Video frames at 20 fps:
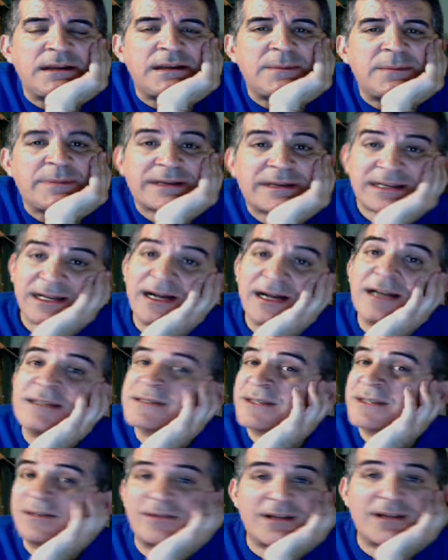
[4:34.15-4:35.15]

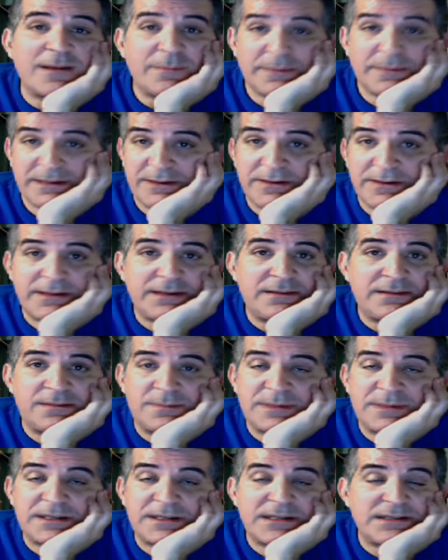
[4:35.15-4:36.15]
because they're not married,
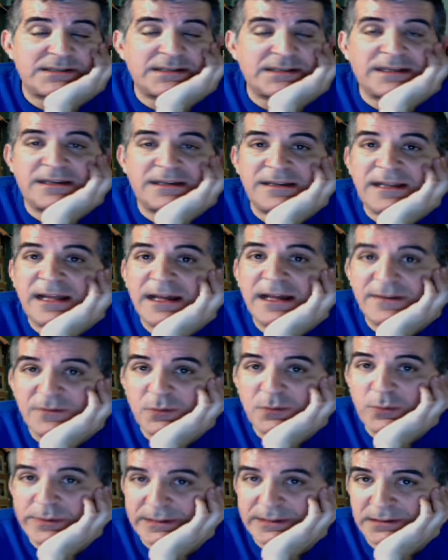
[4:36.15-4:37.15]
because they didn't have a
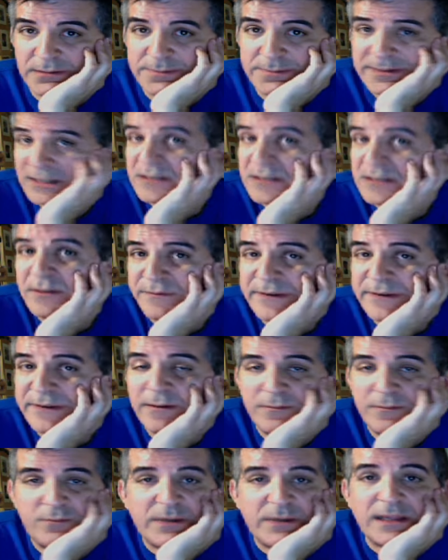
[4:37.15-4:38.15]
will, because they're
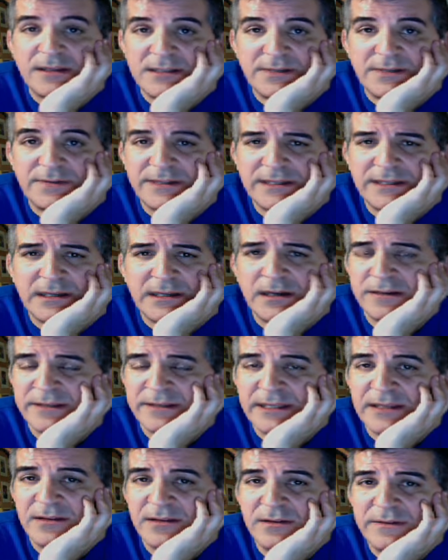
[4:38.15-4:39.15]
very relatively
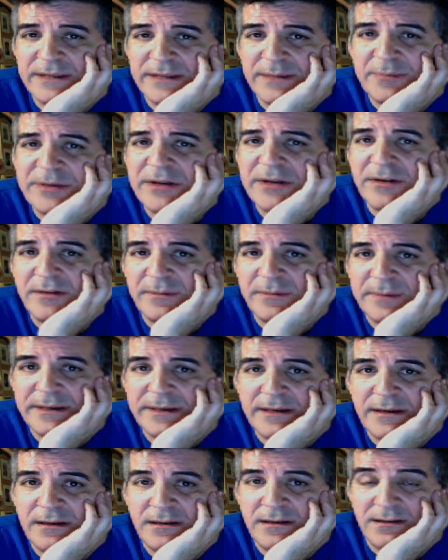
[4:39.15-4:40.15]
young, they appear to
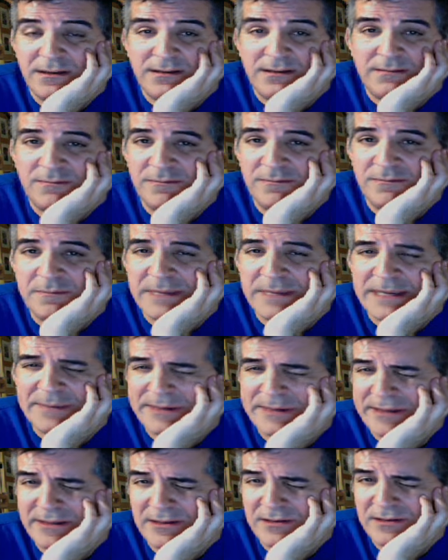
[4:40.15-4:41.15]
be
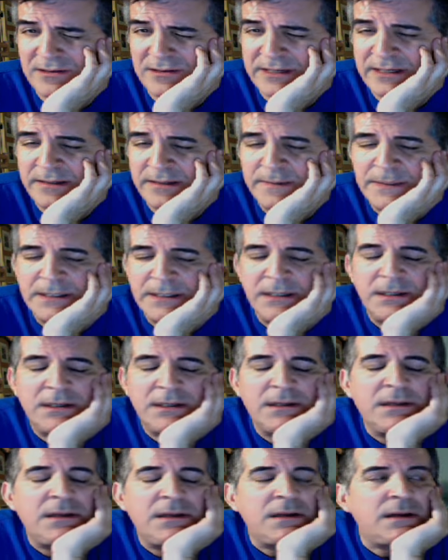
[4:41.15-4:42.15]
maybe 30,
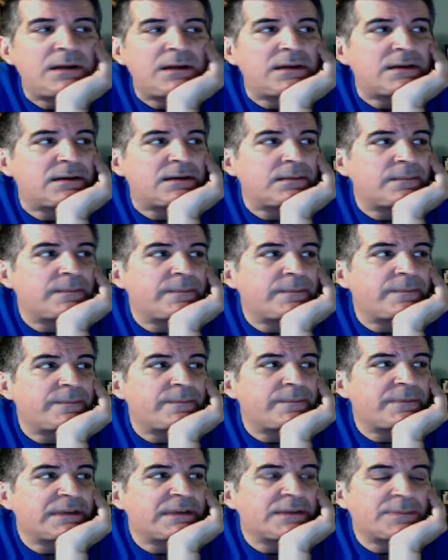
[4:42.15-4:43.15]

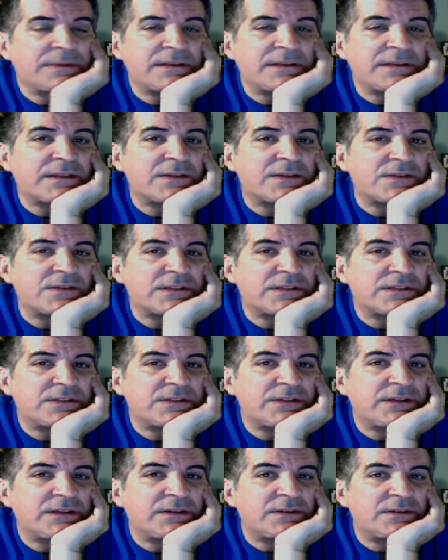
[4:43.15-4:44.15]
they had been together
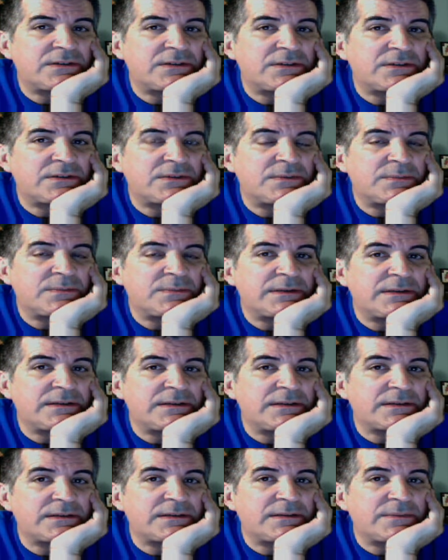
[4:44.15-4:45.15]
6 years,
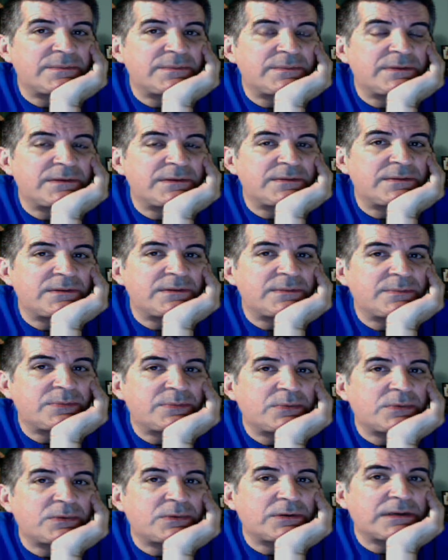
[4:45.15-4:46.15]
but the
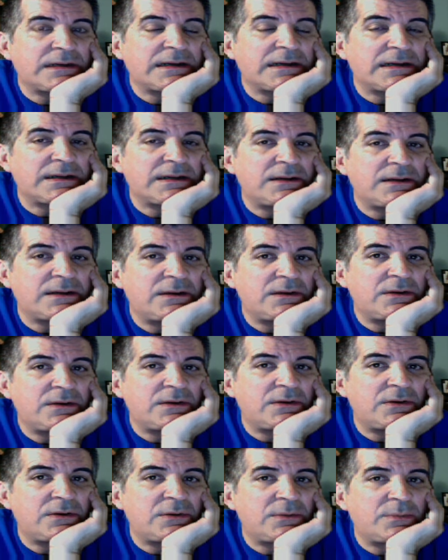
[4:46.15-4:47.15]
poor guy
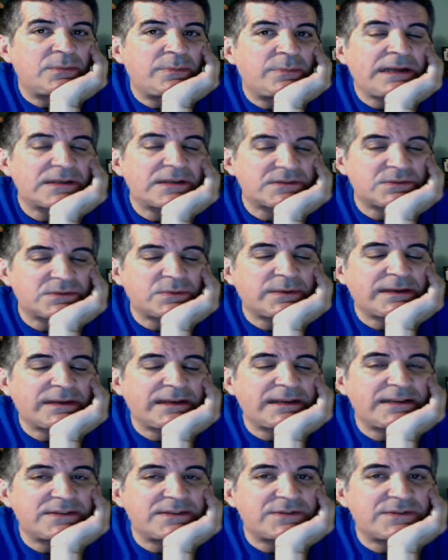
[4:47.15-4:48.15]
who passed
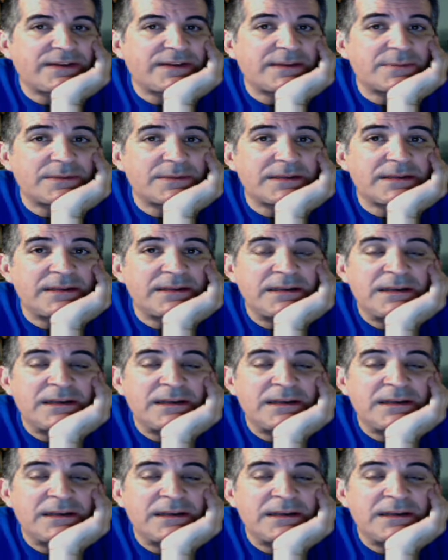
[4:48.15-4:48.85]
away, his family